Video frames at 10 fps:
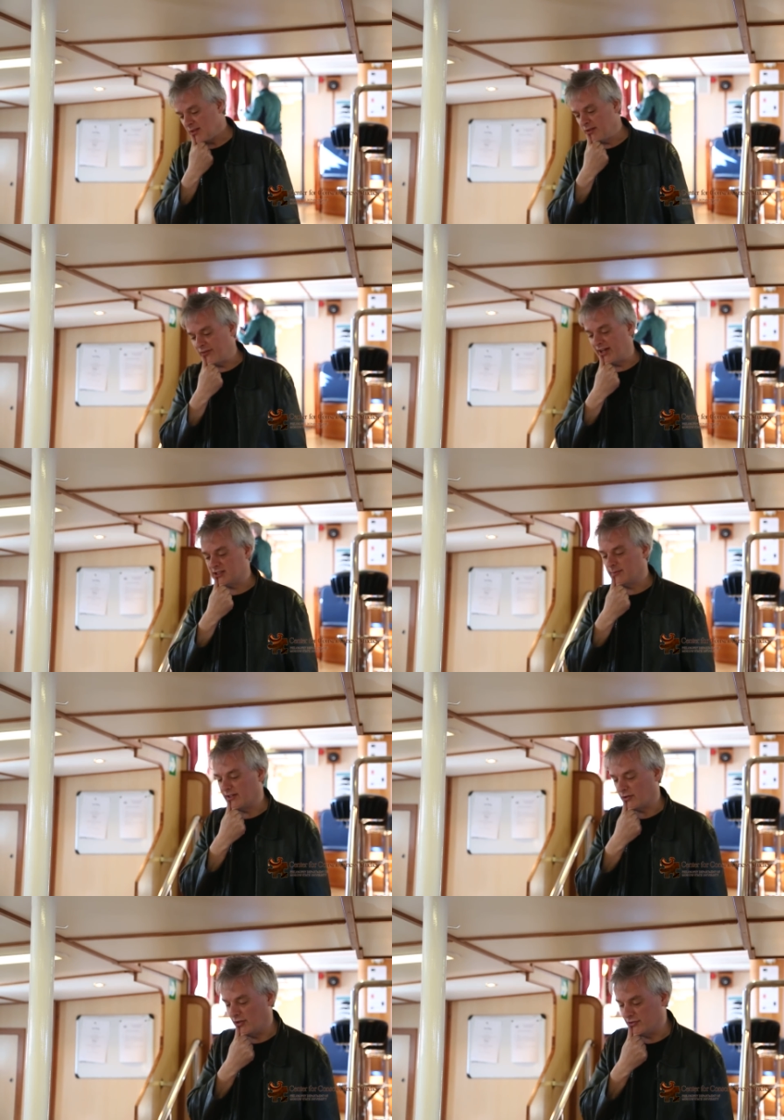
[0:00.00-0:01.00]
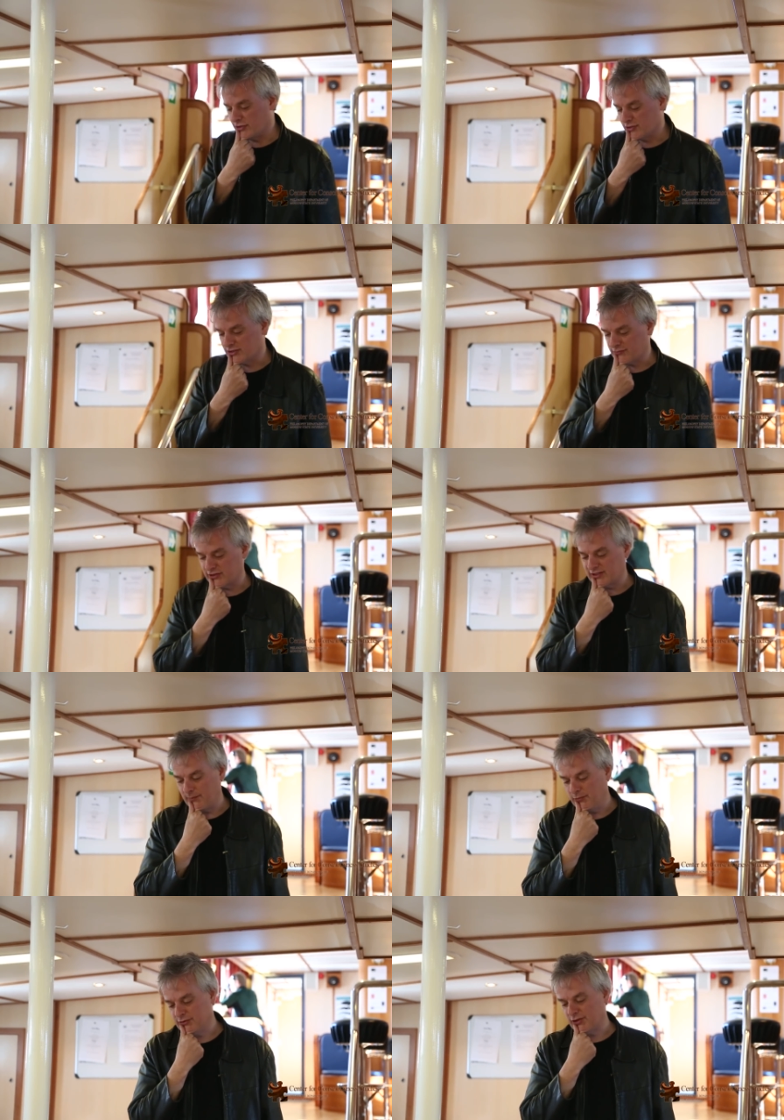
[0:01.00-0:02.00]
the facts about consciousness, for
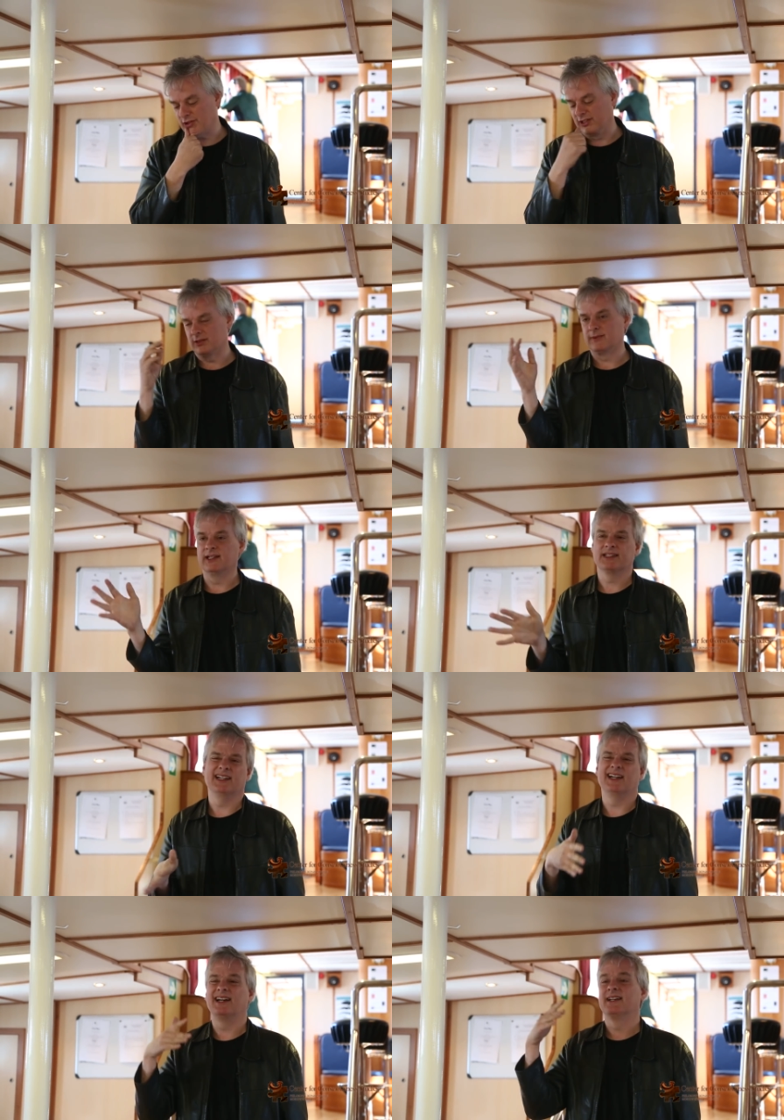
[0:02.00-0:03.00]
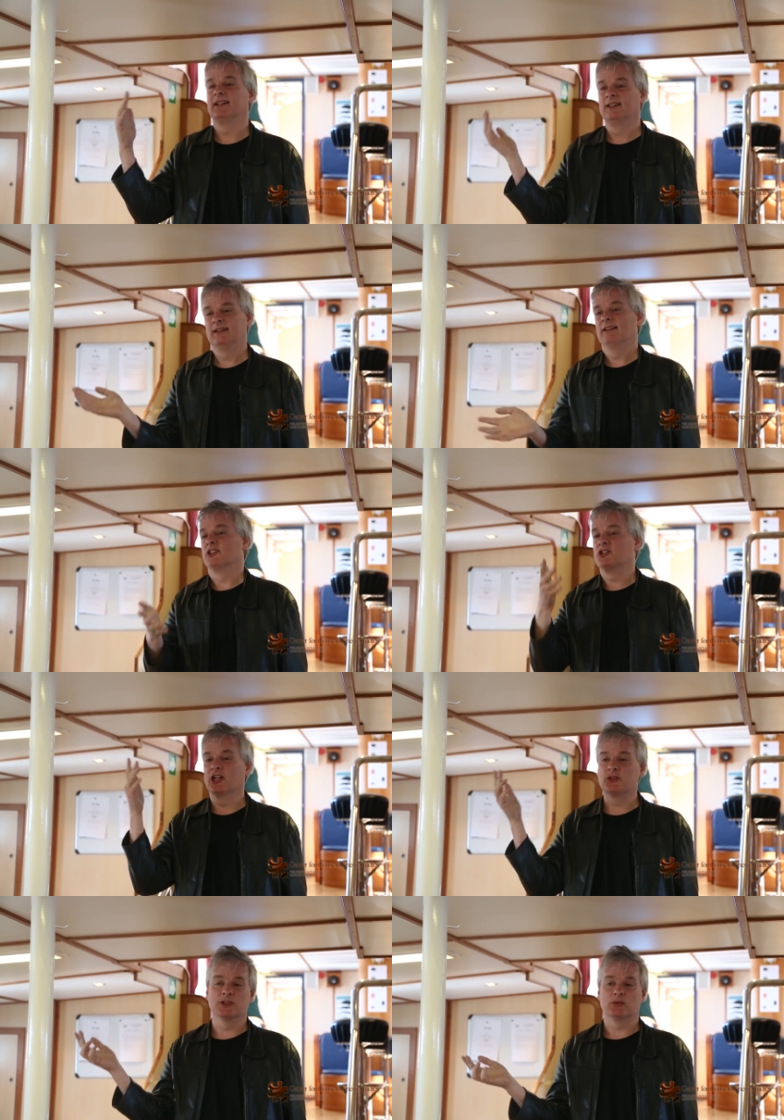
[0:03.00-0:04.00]
example, to things about the
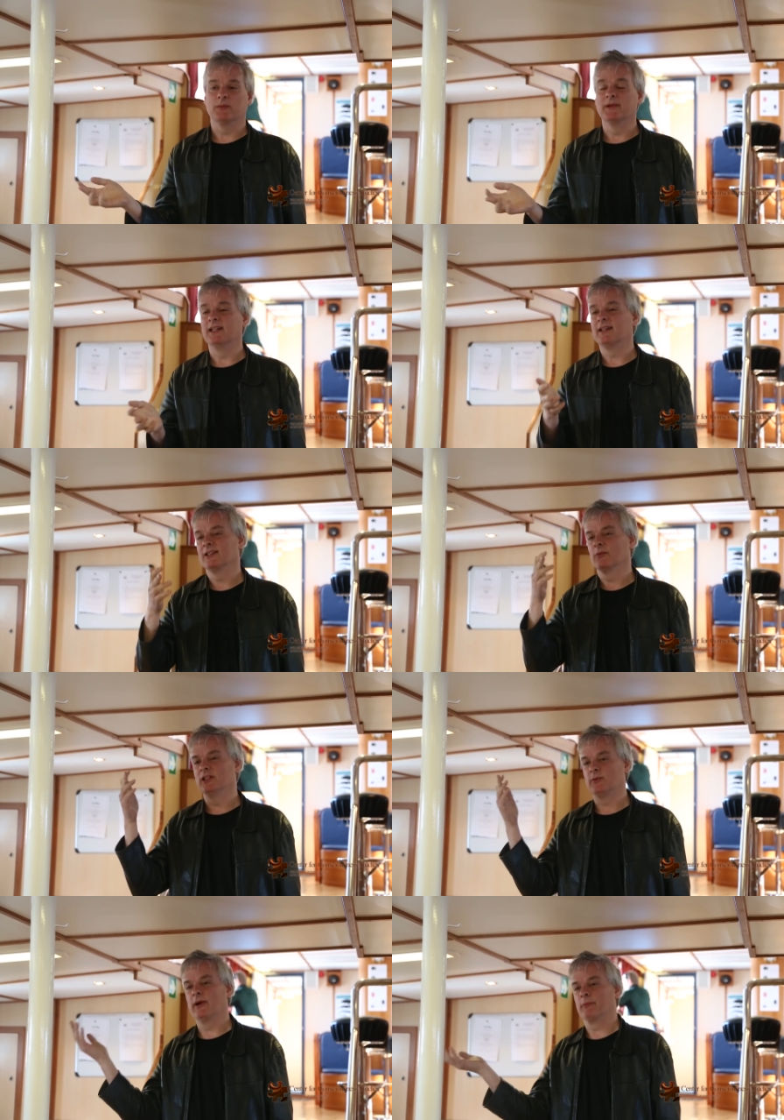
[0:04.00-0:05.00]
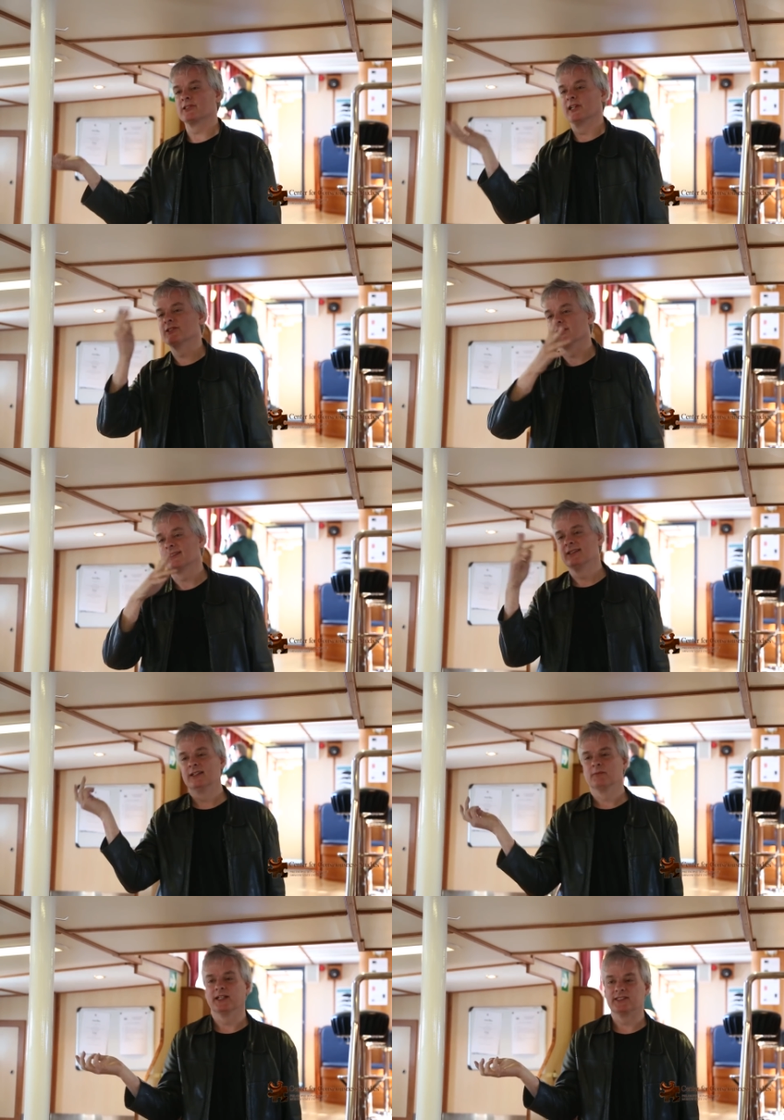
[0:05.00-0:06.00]
judgments we make and the ways we represent it,
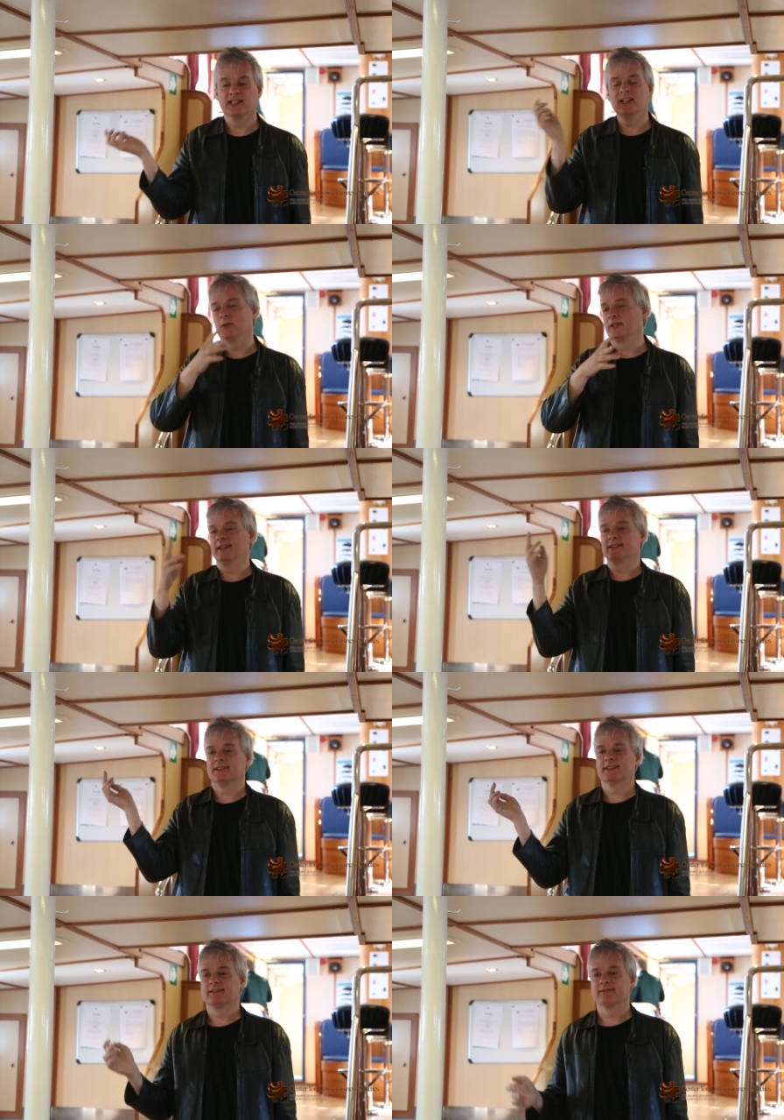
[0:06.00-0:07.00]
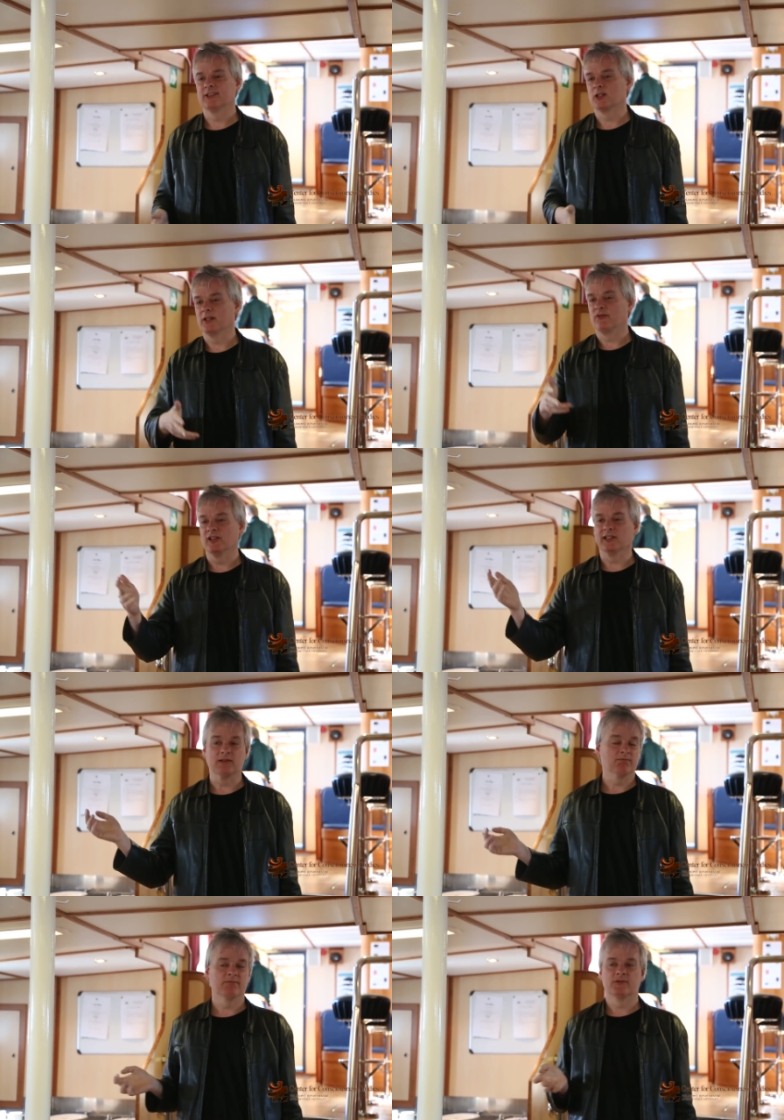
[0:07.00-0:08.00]
might say, oh, well, that's going to be a
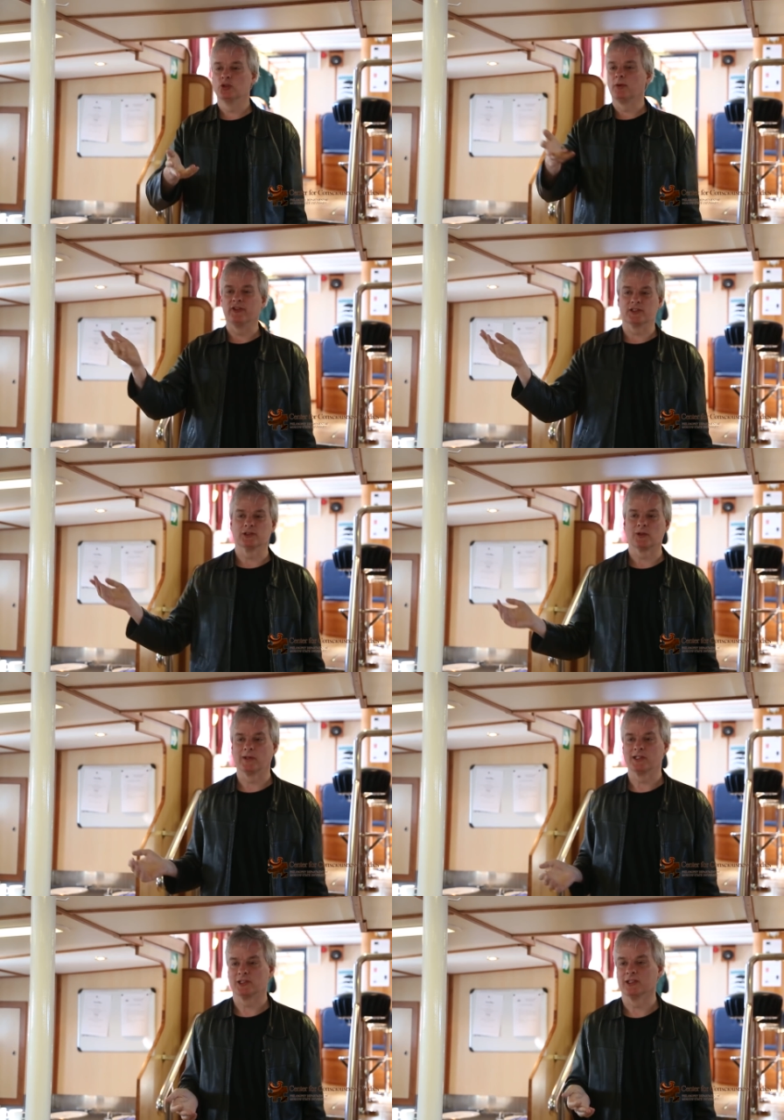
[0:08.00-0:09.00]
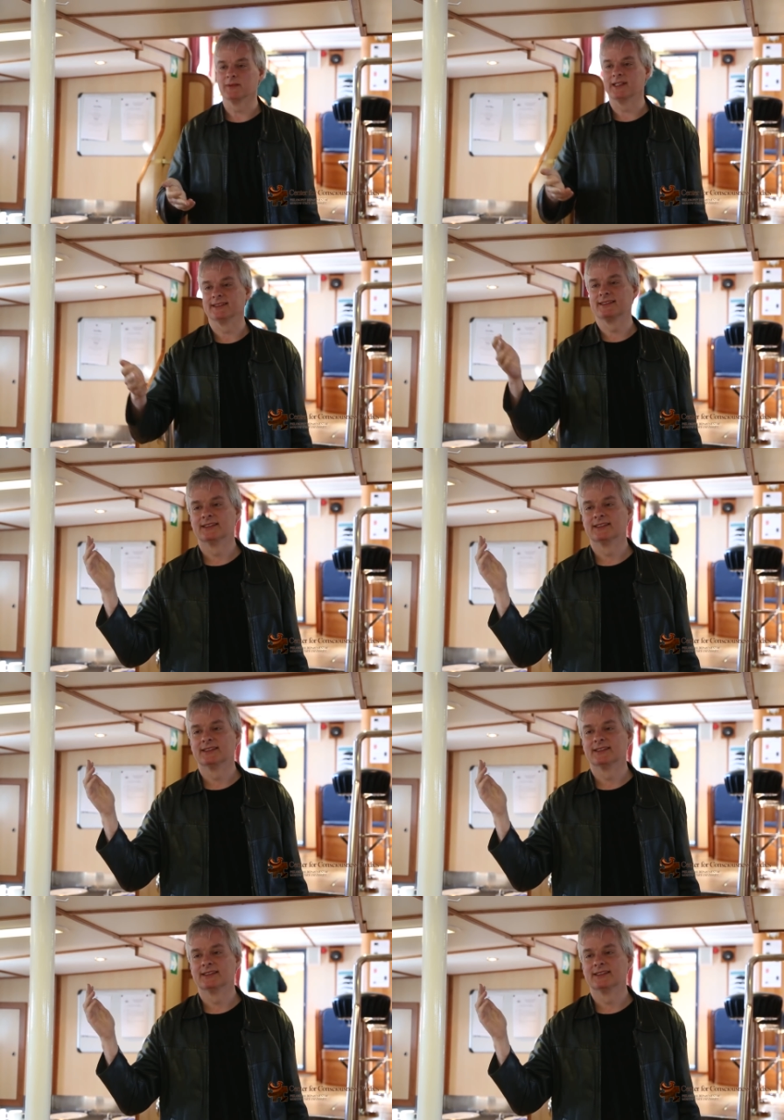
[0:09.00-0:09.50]
fairly superficial question about